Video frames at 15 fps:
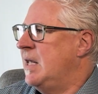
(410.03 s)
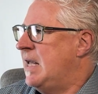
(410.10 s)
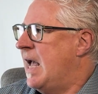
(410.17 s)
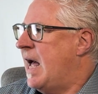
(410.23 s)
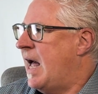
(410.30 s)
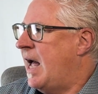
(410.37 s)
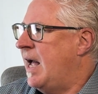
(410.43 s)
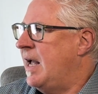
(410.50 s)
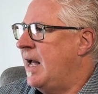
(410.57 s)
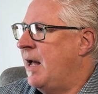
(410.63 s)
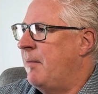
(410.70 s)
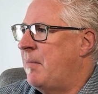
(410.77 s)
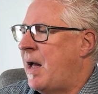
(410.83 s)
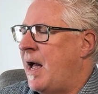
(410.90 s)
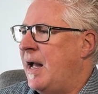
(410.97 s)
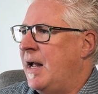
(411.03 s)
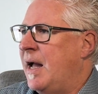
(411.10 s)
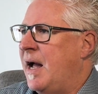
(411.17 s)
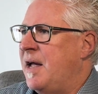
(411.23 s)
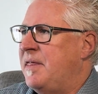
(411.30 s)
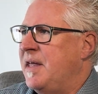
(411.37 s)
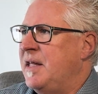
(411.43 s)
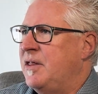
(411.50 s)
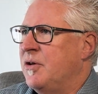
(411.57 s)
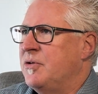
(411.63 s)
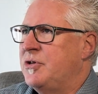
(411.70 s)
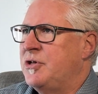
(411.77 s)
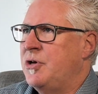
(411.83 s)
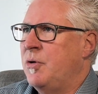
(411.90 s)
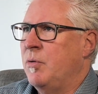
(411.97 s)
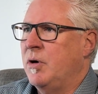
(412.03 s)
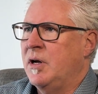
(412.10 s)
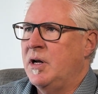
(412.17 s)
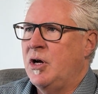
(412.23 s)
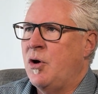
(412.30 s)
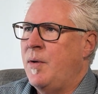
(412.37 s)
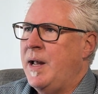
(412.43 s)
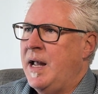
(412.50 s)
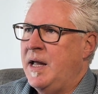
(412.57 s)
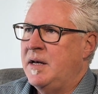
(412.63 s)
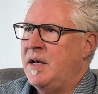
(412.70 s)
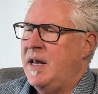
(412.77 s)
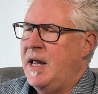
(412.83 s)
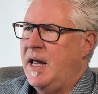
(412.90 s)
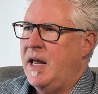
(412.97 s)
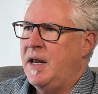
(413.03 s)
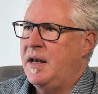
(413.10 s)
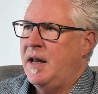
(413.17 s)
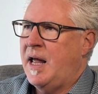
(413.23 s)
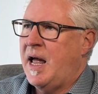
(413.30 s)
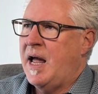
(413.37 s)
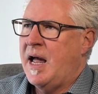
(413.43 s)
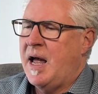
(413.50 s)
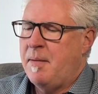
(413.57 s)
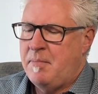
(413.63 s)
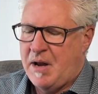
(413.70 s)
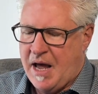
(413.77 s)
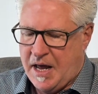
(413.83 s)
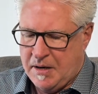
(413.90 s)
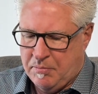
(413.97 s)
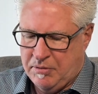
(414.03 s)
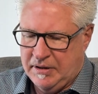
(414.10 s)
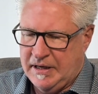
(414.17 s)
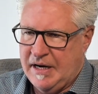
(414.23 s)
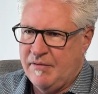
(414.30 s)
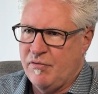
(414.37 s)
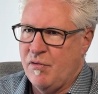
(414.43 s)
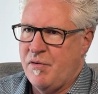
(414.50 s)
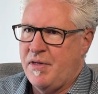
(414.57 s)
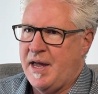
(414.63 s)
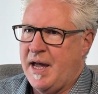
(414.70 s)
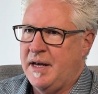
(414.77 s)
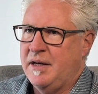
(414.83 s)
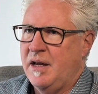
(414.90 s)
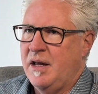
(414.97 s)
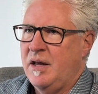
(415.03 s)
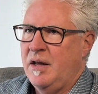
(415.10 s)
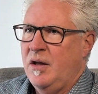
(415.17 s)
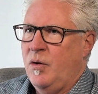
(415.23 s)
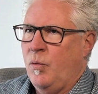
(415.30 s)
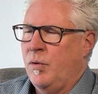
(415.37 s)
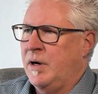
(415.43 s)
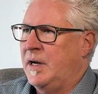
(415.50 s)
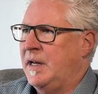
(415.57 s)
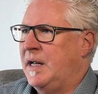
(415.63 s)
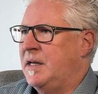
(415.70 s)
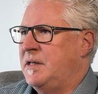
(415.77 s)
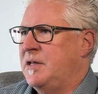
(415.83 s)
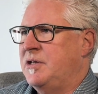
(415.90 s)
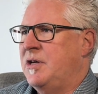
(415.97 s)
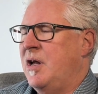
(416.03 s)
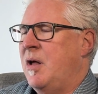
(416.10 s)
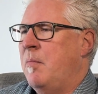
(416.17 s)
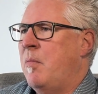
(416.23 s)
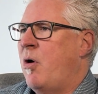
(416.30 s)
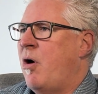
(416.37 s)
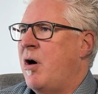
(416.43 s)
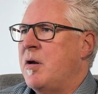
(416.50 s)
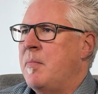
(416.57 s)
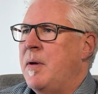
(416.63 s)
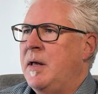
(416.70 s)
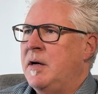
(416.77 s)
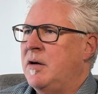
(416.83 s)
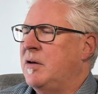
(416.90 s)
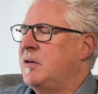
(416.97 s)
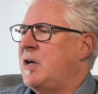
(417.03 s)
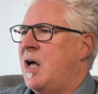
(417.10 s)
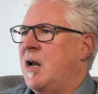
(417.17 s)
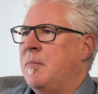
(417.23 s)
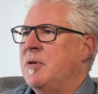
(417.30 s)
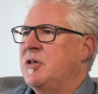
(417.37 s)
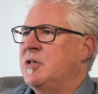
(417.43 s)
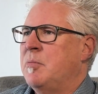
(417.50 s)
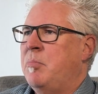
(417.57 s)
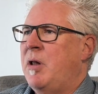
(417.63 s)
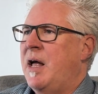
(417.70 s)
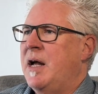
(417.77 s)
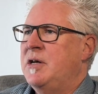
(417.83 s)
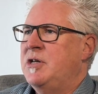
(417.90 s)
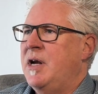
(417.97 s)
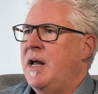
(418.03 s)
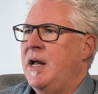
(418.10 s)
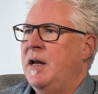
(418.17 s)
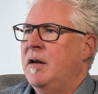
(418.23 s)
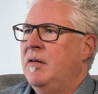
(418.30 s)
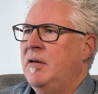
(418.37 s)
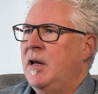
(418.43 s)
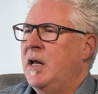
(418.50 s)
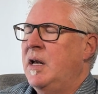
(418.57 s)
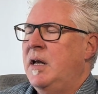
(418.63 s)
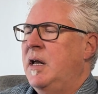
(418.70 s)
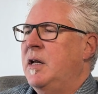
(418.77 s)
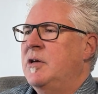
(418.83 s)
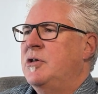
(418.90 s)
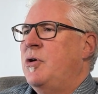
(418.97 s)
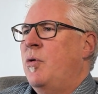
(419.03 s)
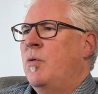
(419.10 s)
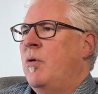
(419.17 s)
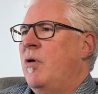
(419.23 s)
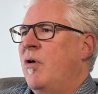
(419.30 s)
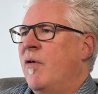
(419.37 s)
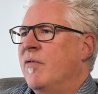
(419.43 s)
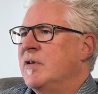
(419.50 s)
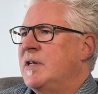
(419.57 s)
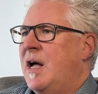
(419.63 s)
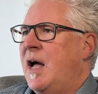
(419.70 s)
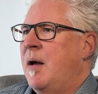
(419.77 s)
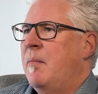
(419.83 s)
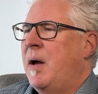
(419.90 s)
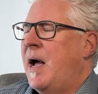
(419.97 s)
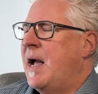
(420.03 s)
Yeah, I think those two are going to go hand in hand. I'm not a believer that we're going to get to some automated, autonomous supply chain in total over time.